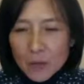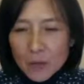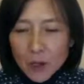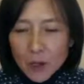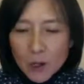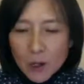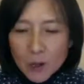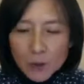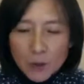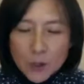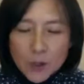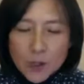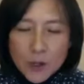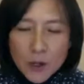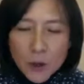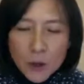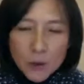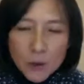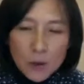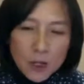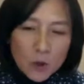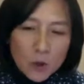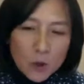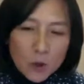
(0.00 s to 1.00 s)
We
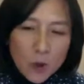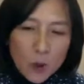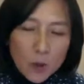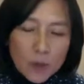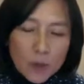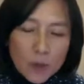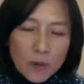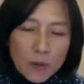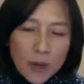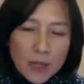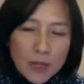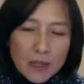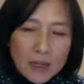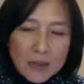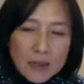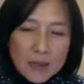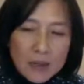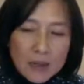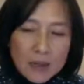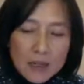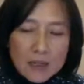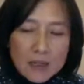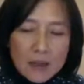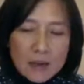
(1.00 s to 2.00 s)
also incorporated
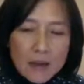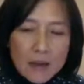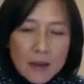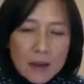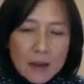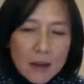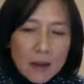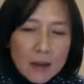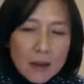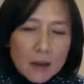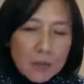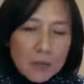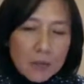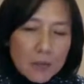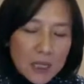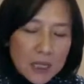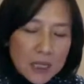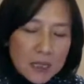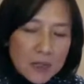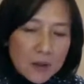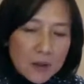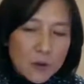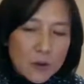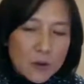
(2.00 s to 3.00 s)
this
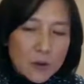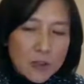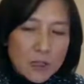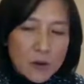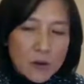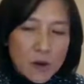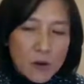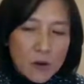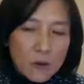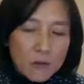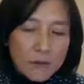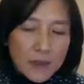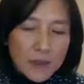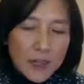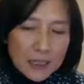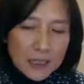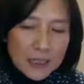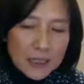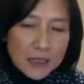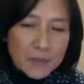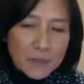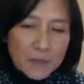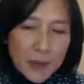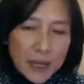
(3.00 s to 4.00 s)
material, it's called
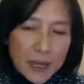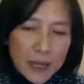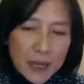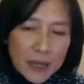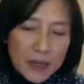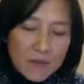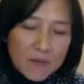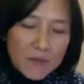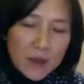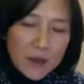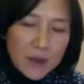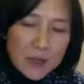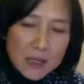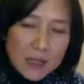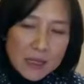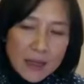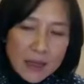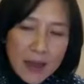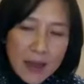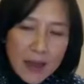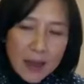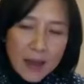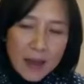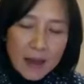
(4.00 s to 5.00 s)
FlexiPave. It's
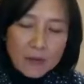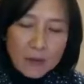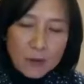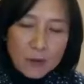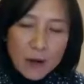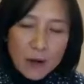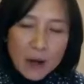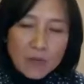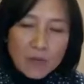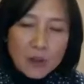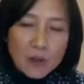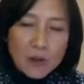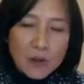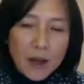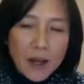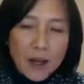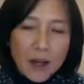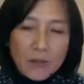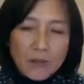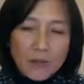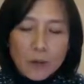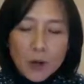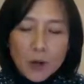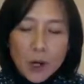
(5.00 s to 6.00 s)
half gravel,
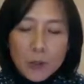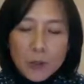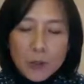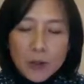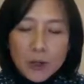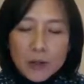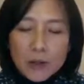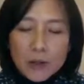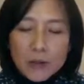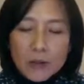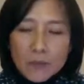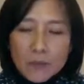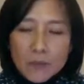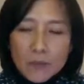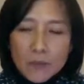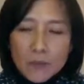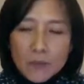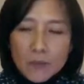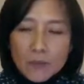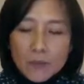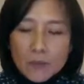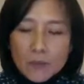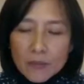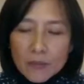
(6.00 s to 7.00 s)
half rubber,
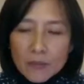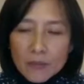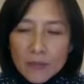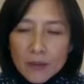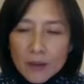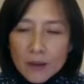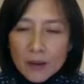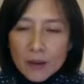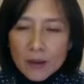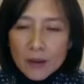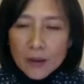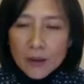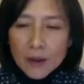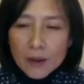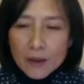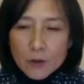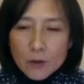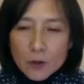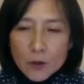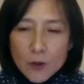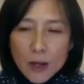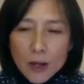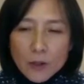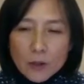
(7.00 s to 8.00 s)
and
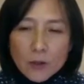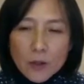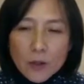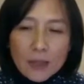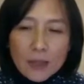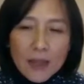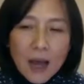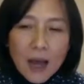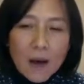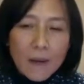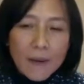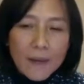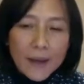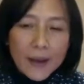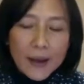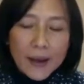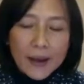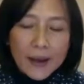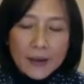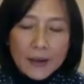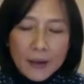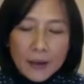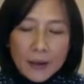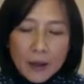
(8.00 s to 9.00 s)
trying to allow
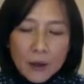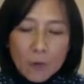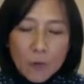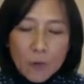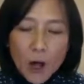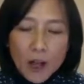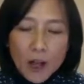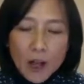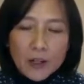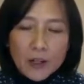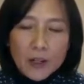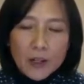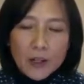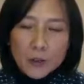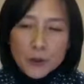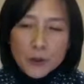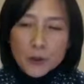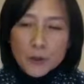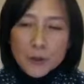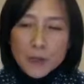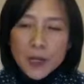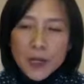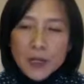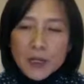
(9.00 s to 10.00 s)
air and water
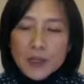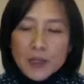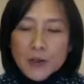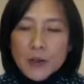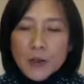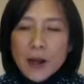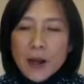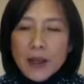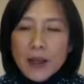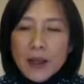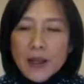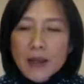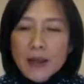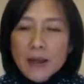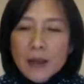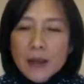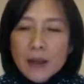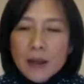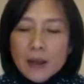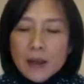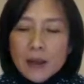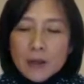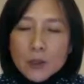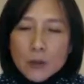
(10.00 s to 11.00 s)
to penetrate
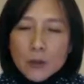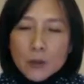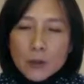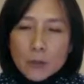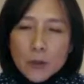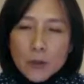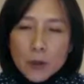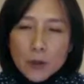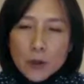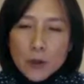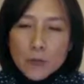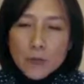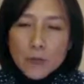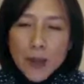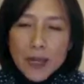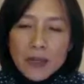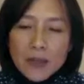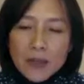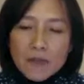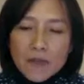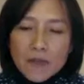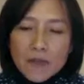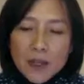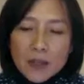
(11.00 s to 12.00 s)
to
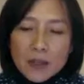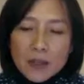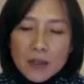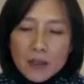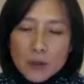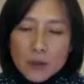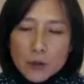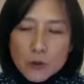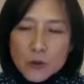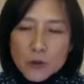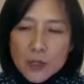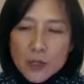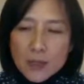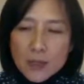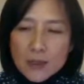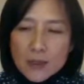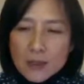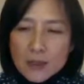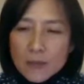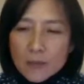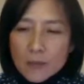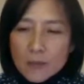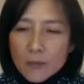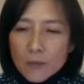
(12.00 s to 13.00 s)
benefit the
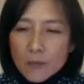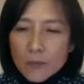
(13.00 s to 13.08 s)
trees.